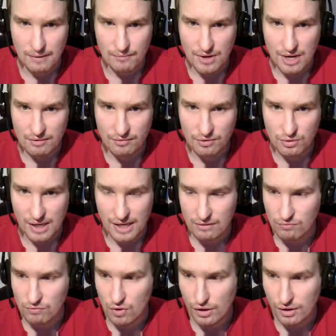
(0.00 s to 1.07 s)
we have to
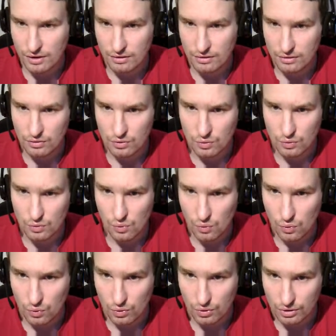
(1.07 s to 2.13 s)
add 1
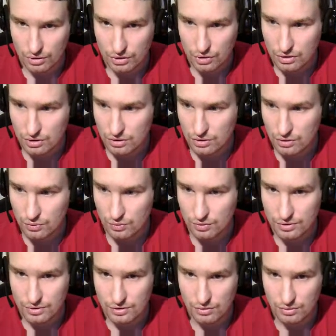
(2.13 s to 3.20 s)
to
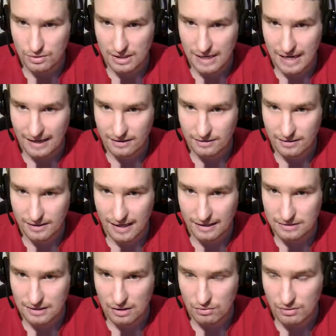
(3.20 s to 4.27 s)
choose to select the
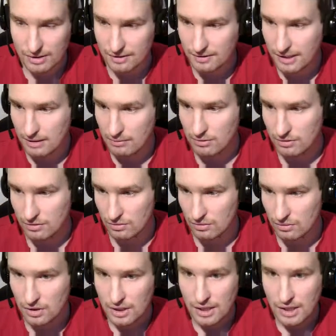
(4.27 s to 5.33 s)
next hour in the table.
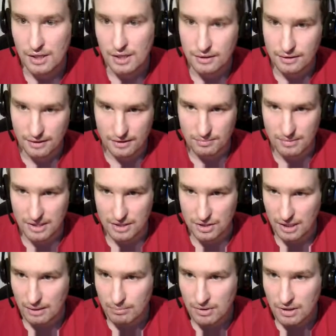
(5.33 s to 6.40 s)
So that is
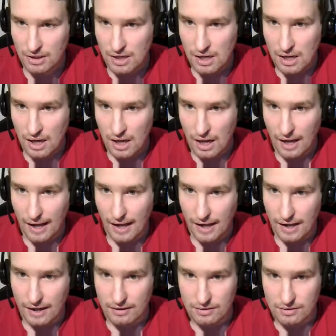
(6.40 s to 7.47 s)
matching up.
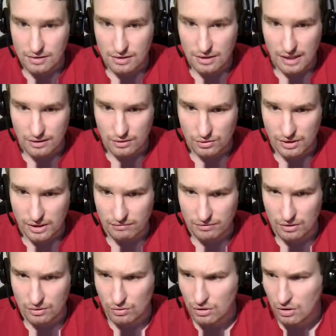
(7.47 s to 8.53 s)
And I don't have
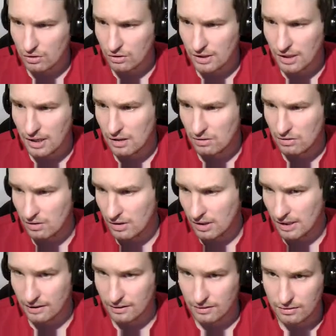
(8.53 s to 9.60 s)
the o'clock now.
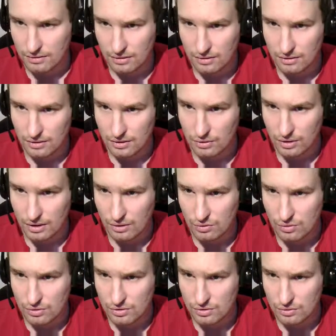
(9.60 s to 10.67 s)
And you can
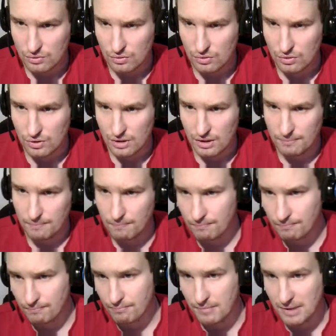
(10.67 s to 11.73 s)
also
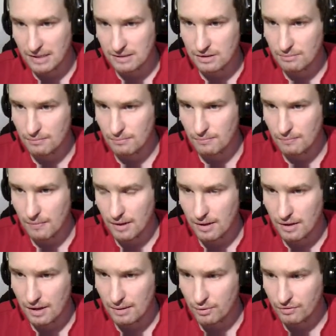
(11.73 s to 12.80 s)
make some
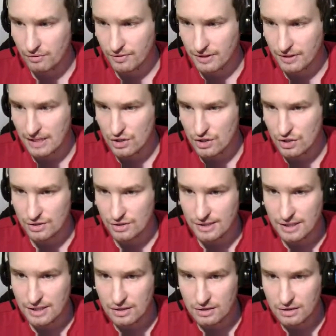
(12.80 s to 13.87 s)
modifications
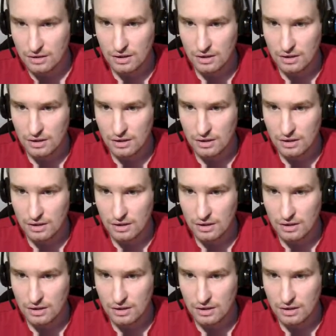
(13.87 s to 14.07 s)
here.